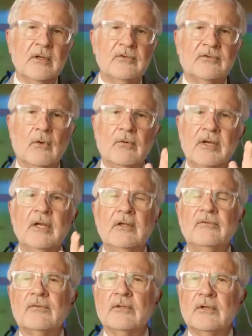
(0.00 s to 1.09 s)
So when
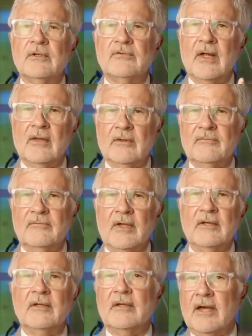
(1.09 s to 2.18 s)
insulin is
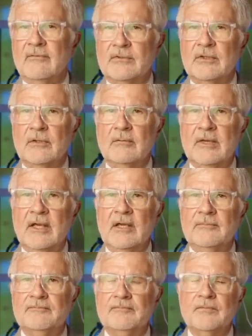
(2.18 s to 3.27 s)
elevated after you
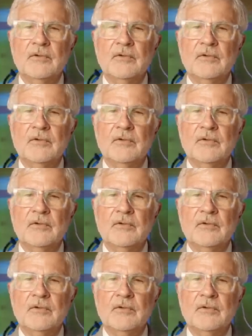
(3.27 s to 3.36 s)
eat,